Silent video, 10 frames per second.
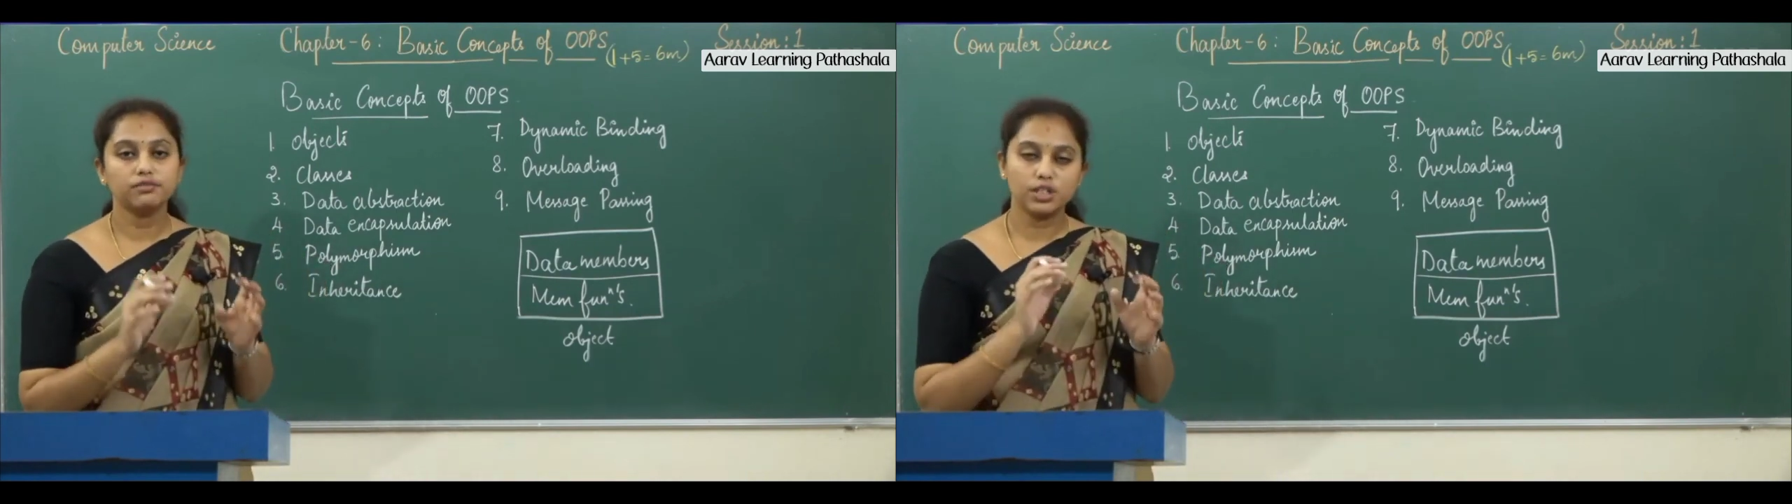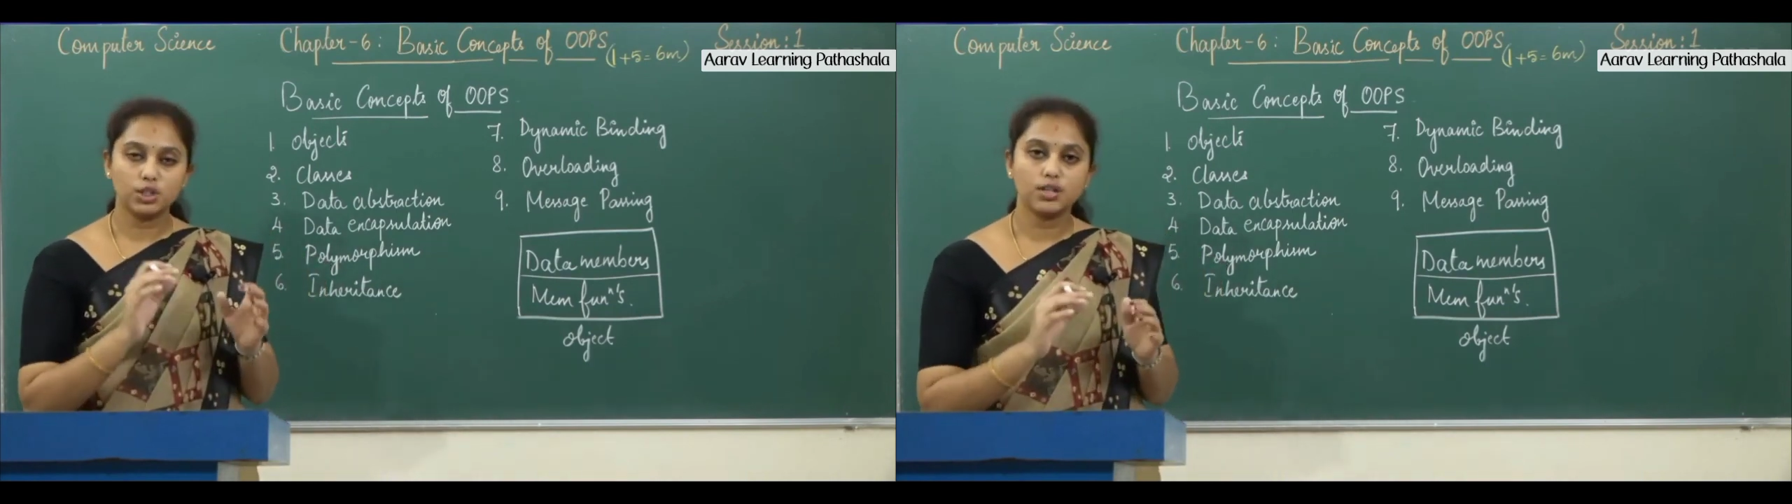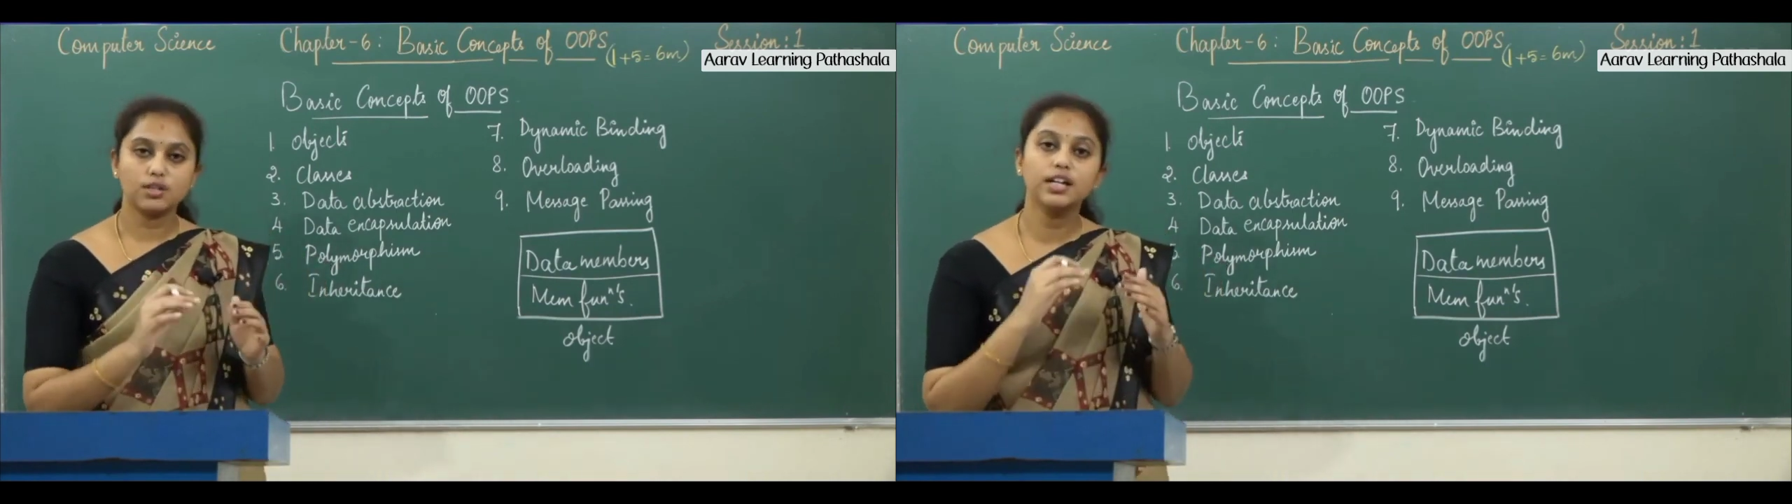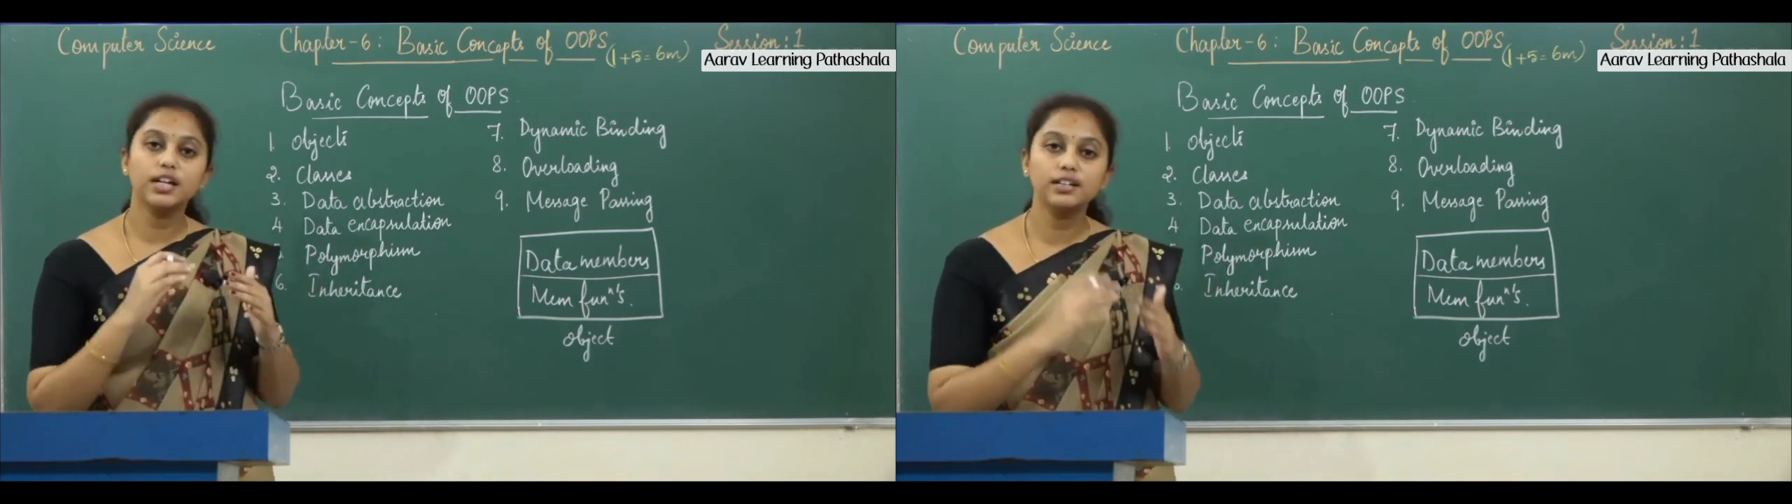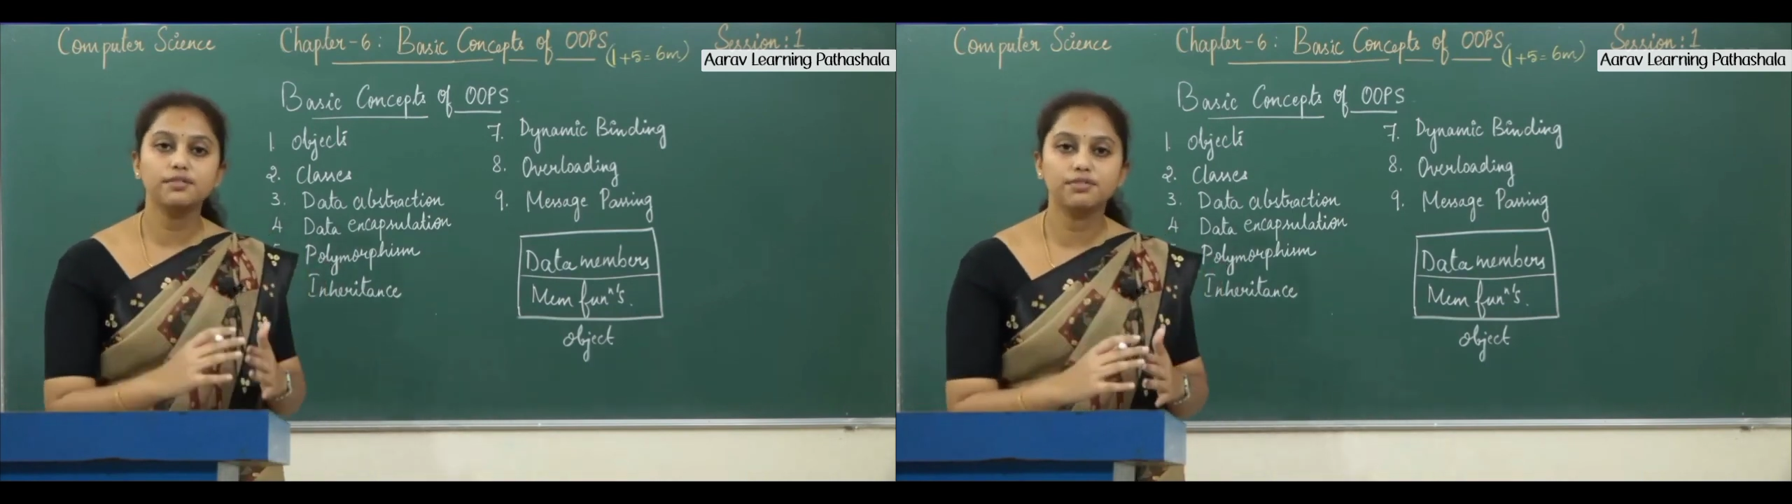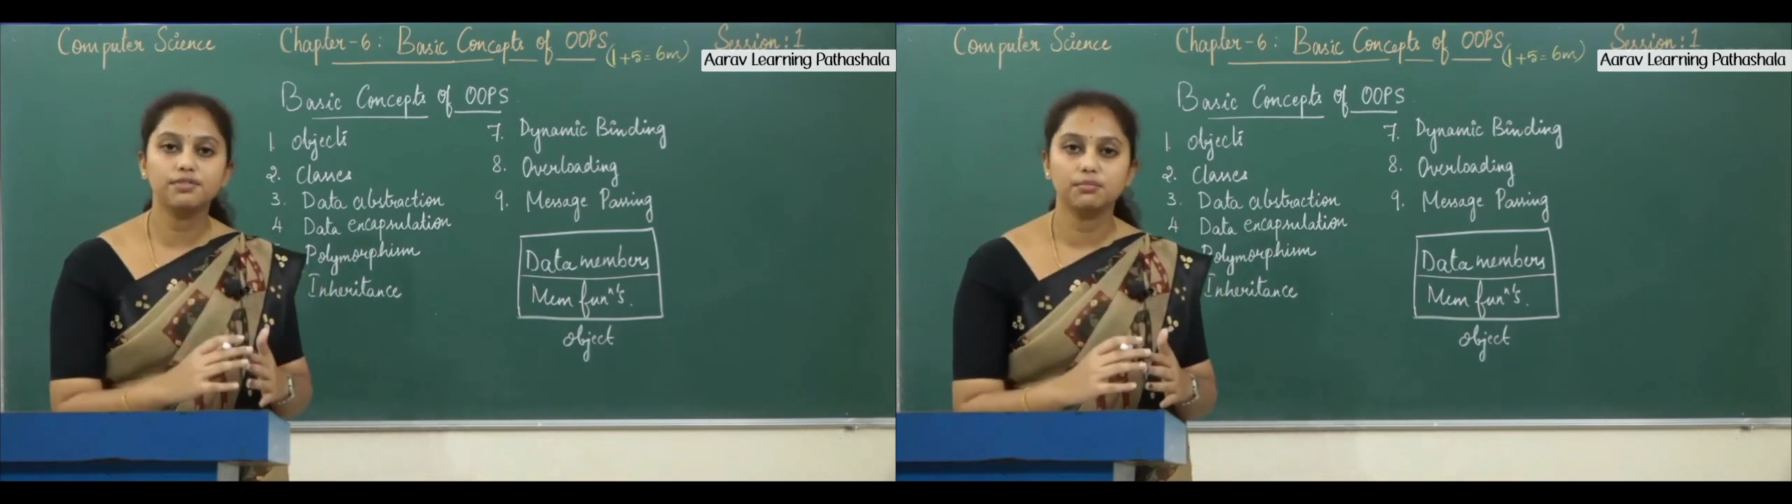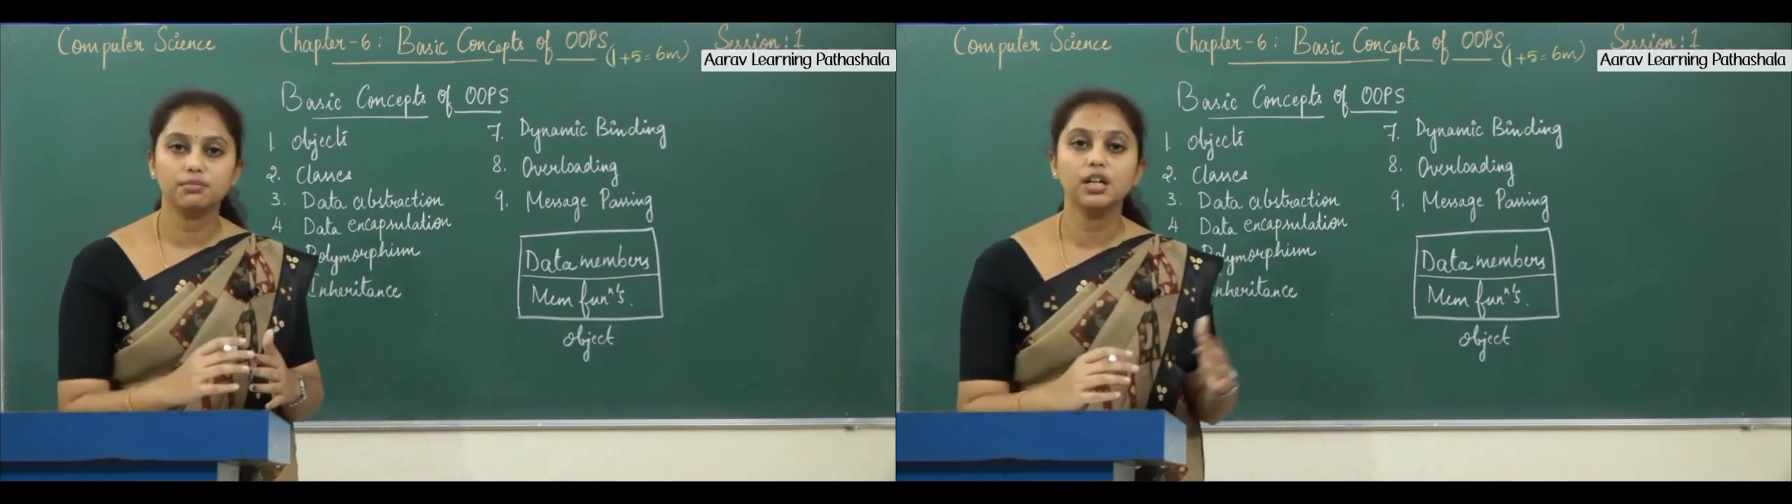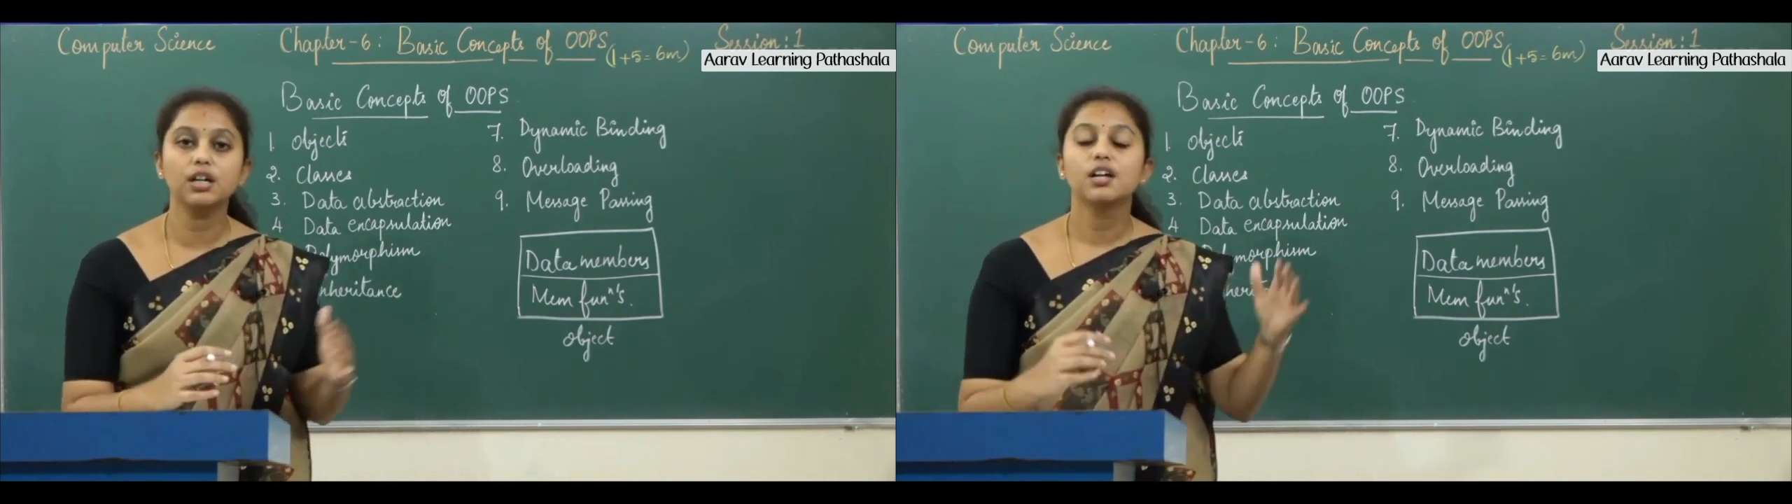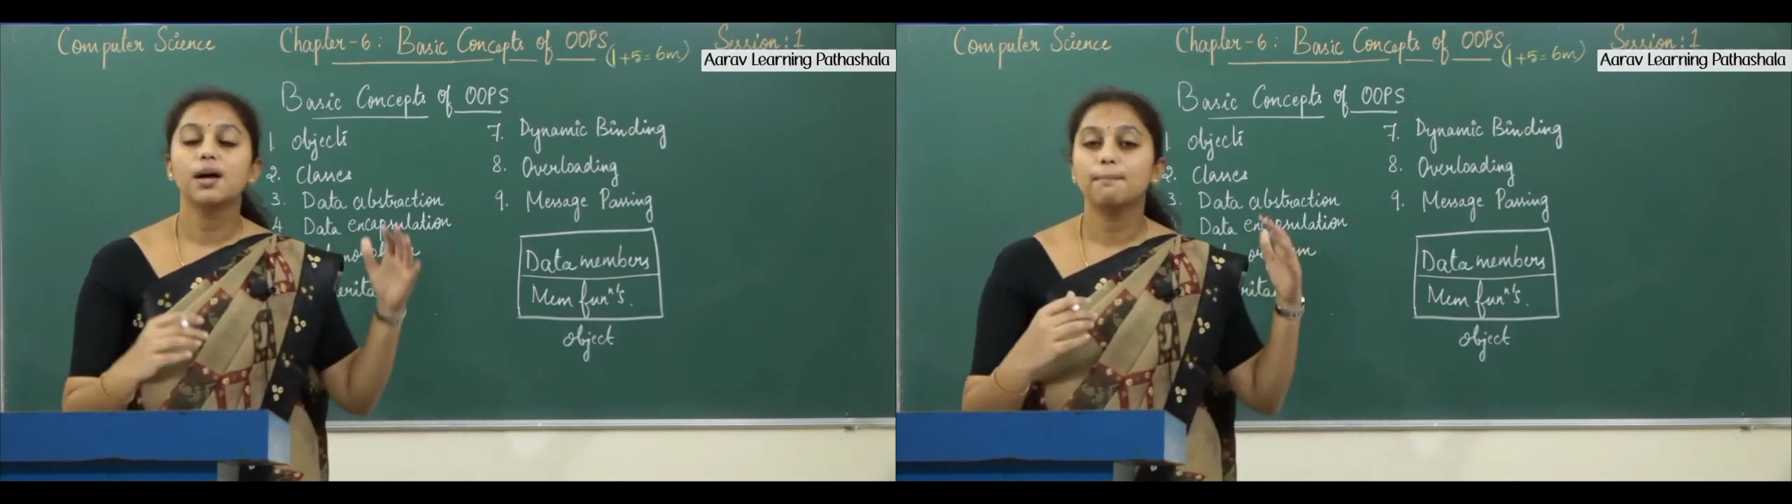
which is hidden from the